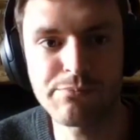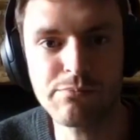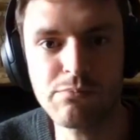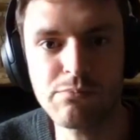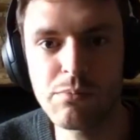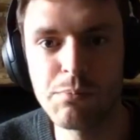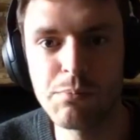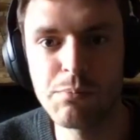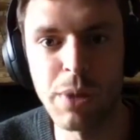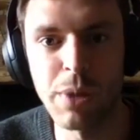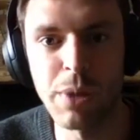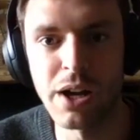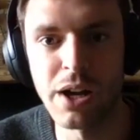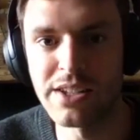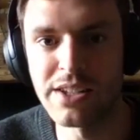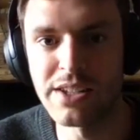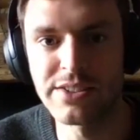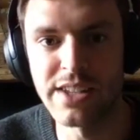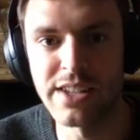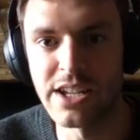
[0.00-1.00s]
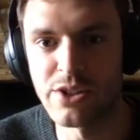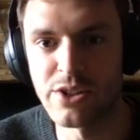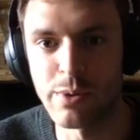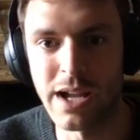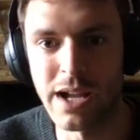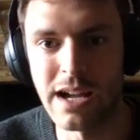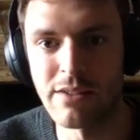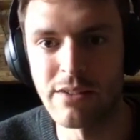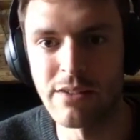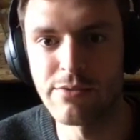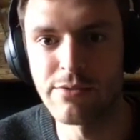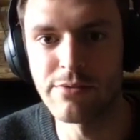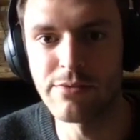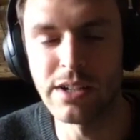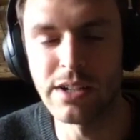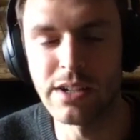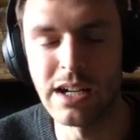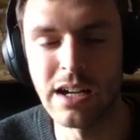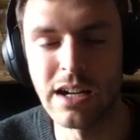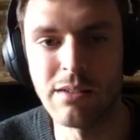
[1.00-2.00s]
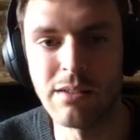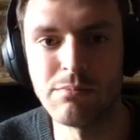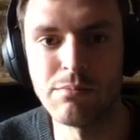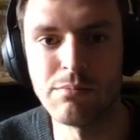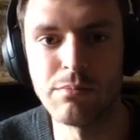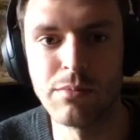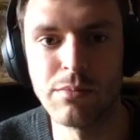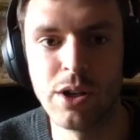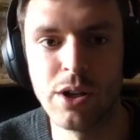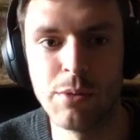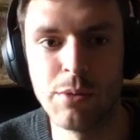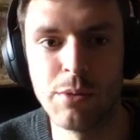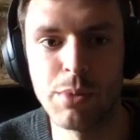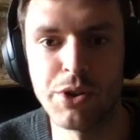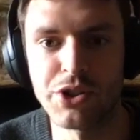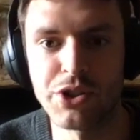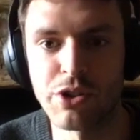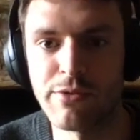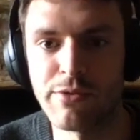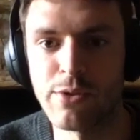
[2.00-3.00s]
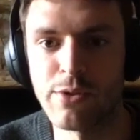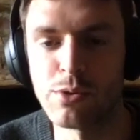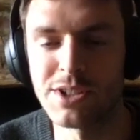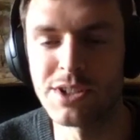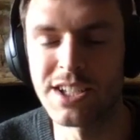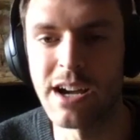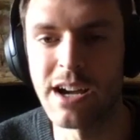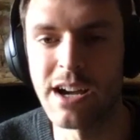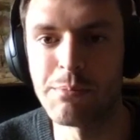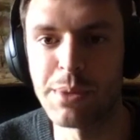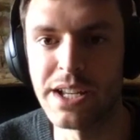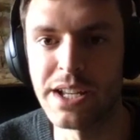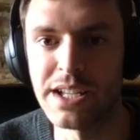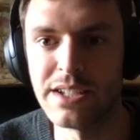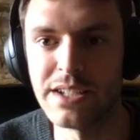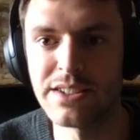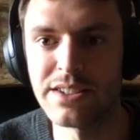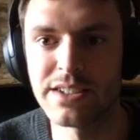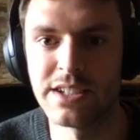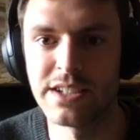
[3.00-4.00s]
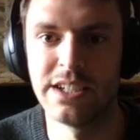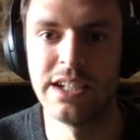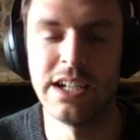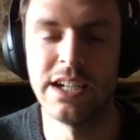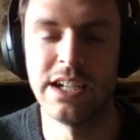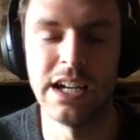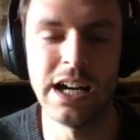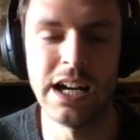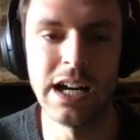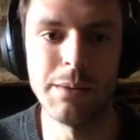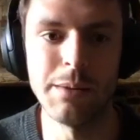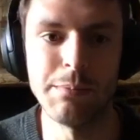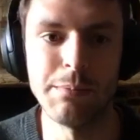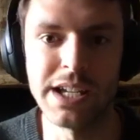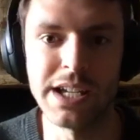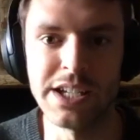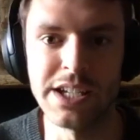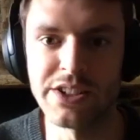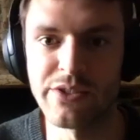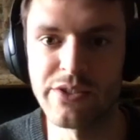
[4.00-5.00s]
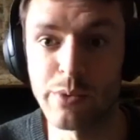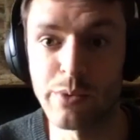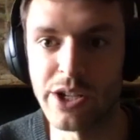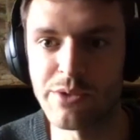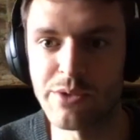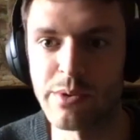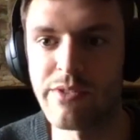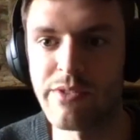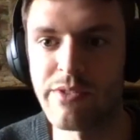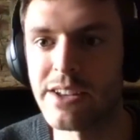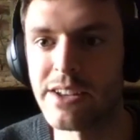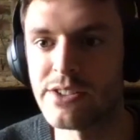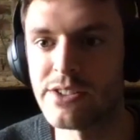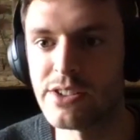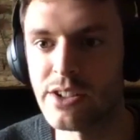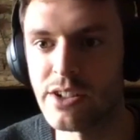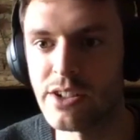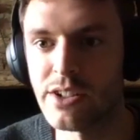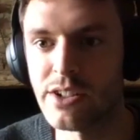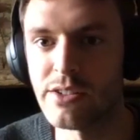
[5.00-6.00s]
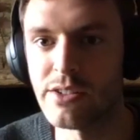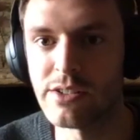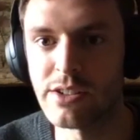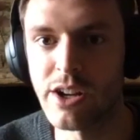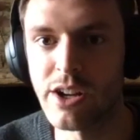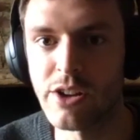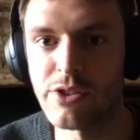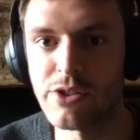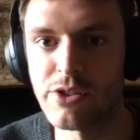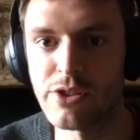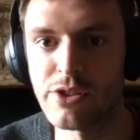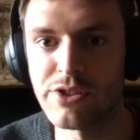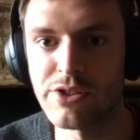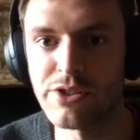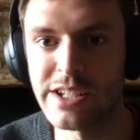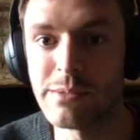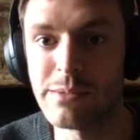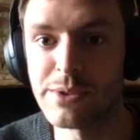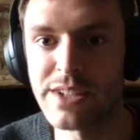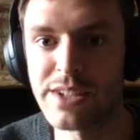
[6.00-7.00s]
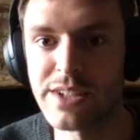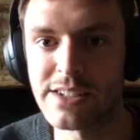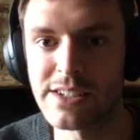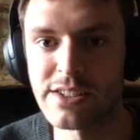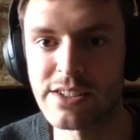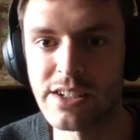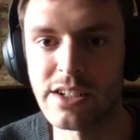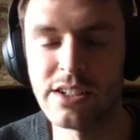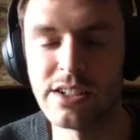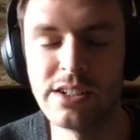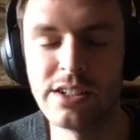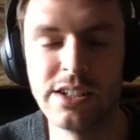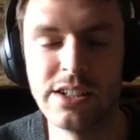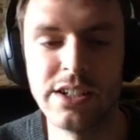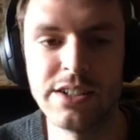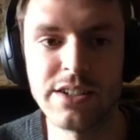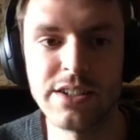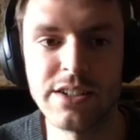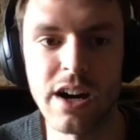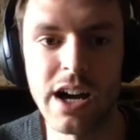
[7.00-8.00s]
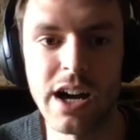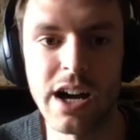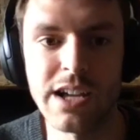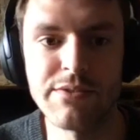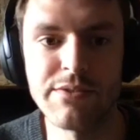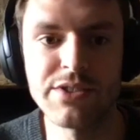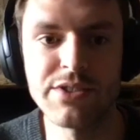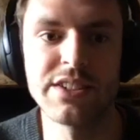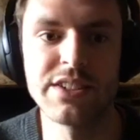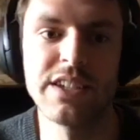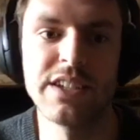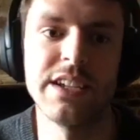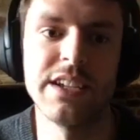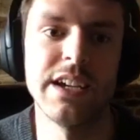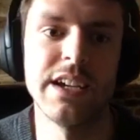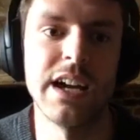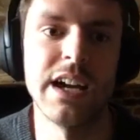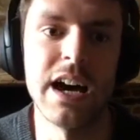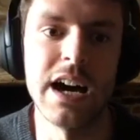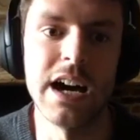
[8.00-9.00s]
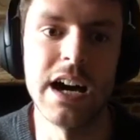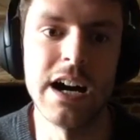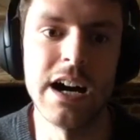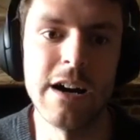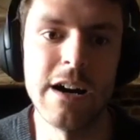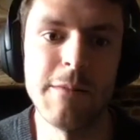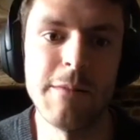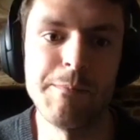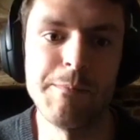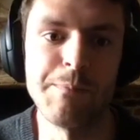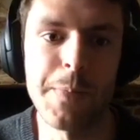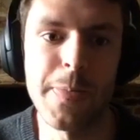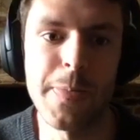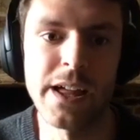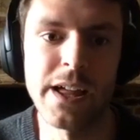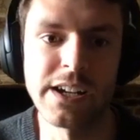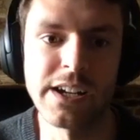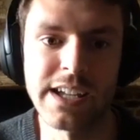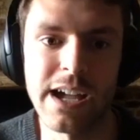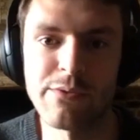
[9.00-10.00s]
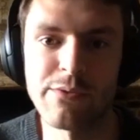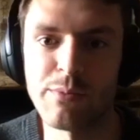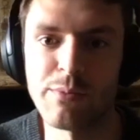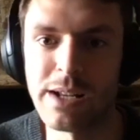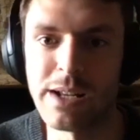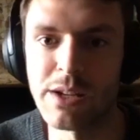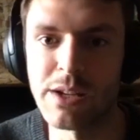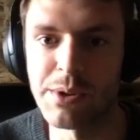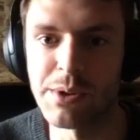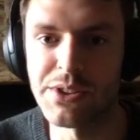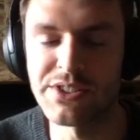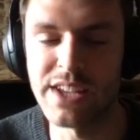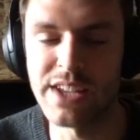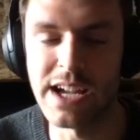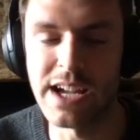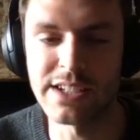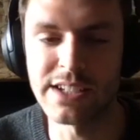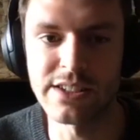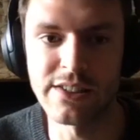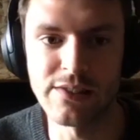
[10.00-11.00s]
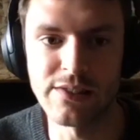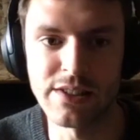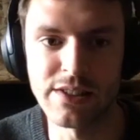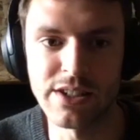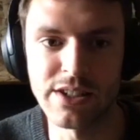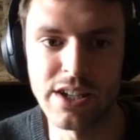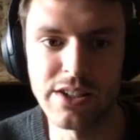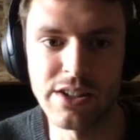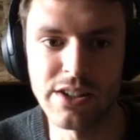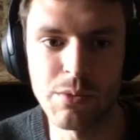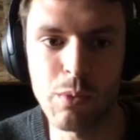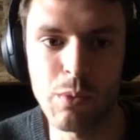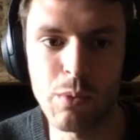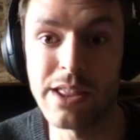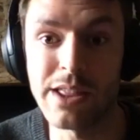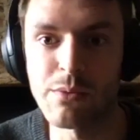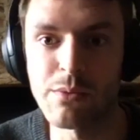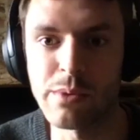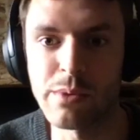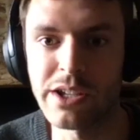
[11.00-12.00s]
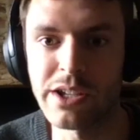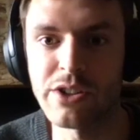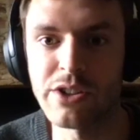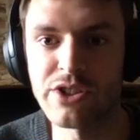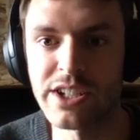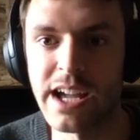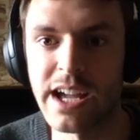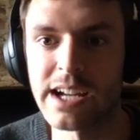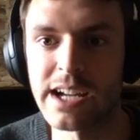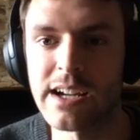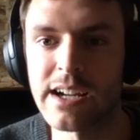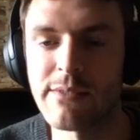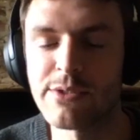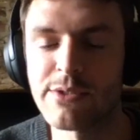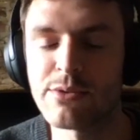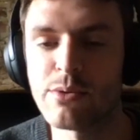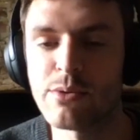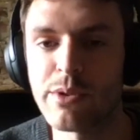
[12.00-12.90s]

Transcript: by this stage we have pushing on 40 companies, each of which we've had to do deep sector dives and get familiar with the sector, and the way that we usually get comfortable with